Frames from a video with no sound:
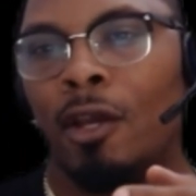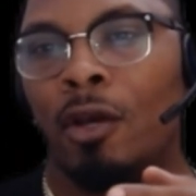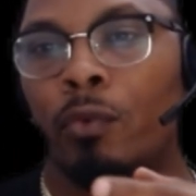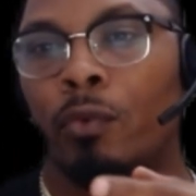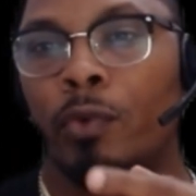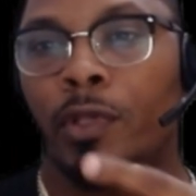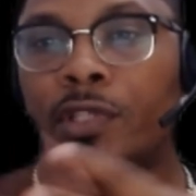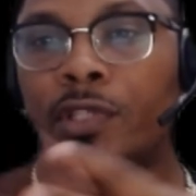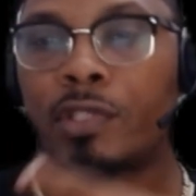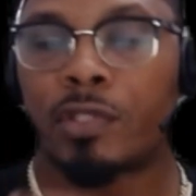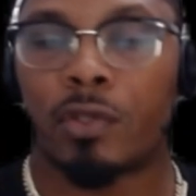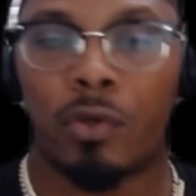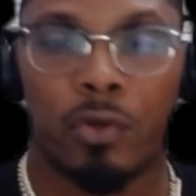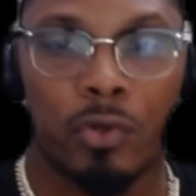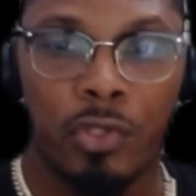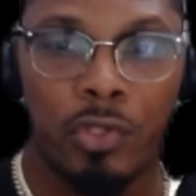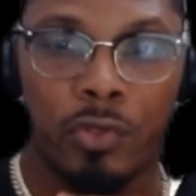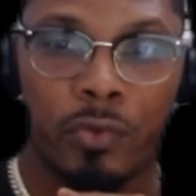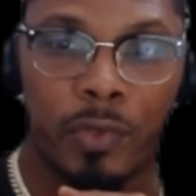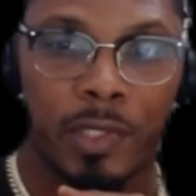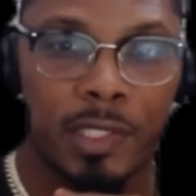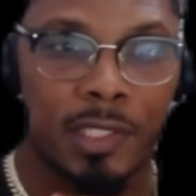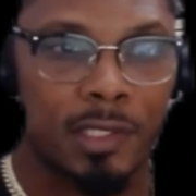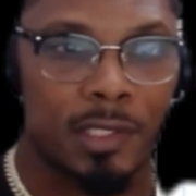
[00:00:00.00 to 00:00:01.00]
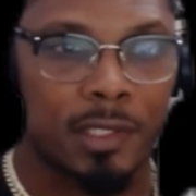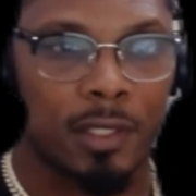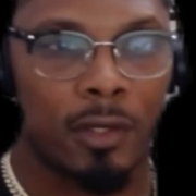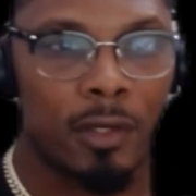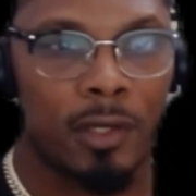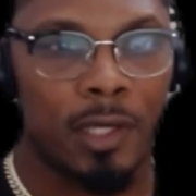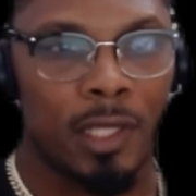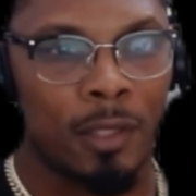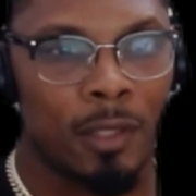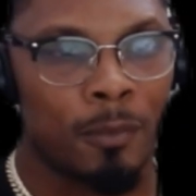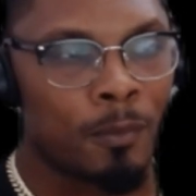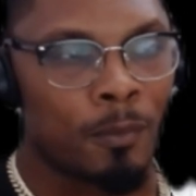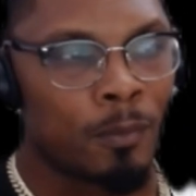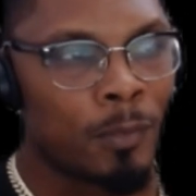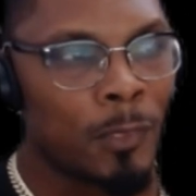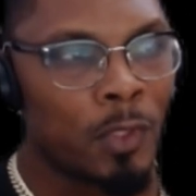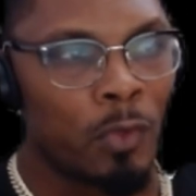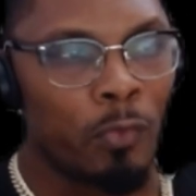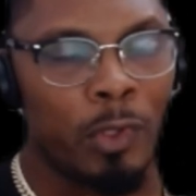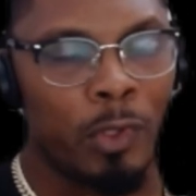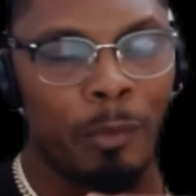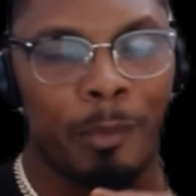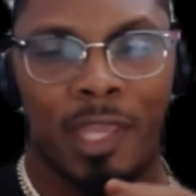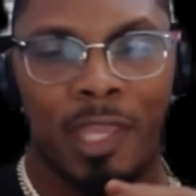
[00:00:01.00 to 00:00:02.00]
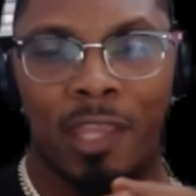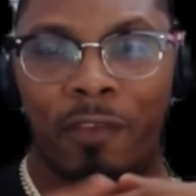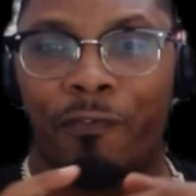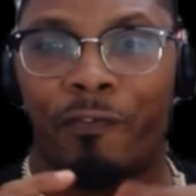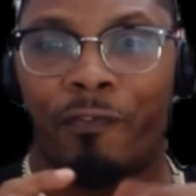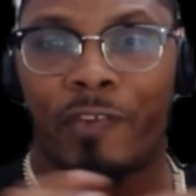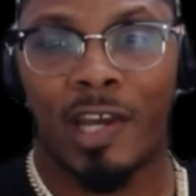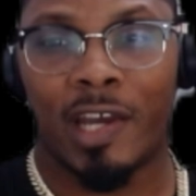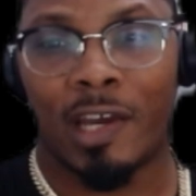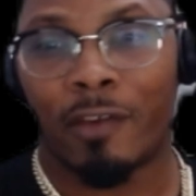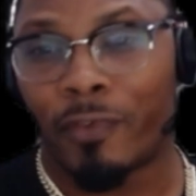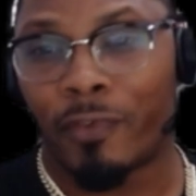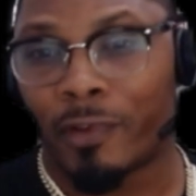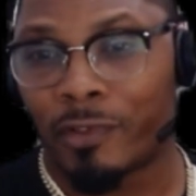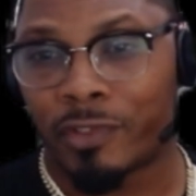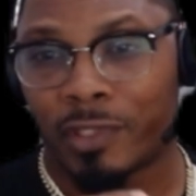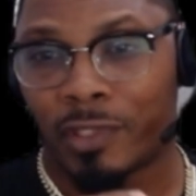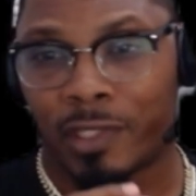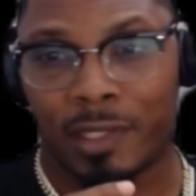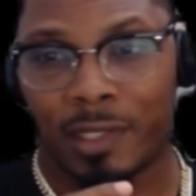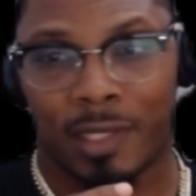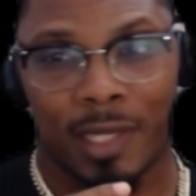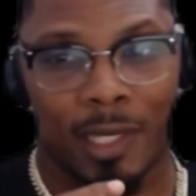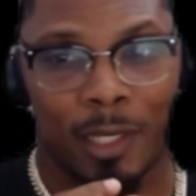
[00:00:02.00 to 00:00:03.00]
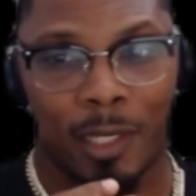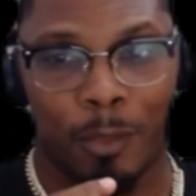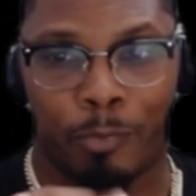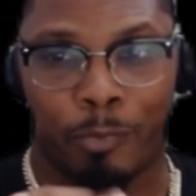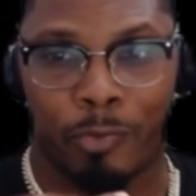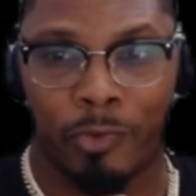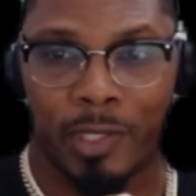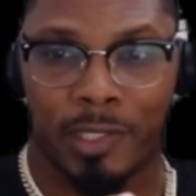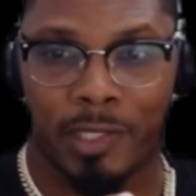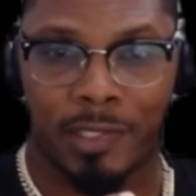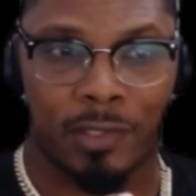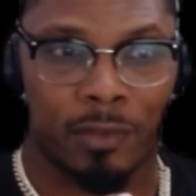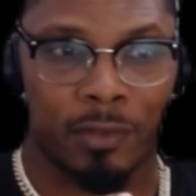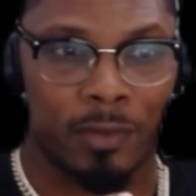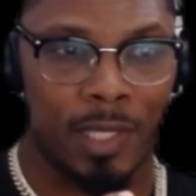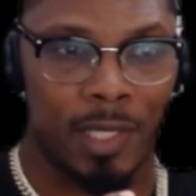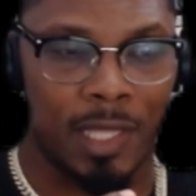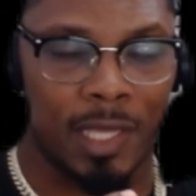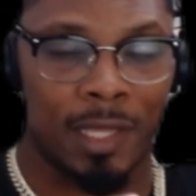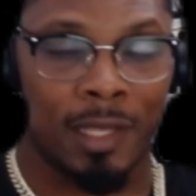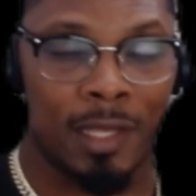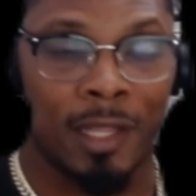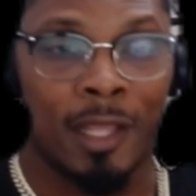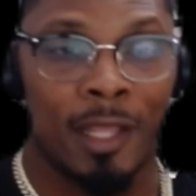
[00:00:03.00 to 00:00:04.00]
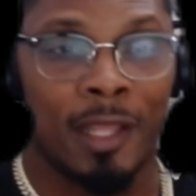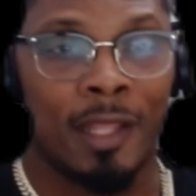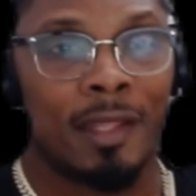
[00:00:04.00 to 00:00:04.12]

We sold US 30. We made 590 points on that.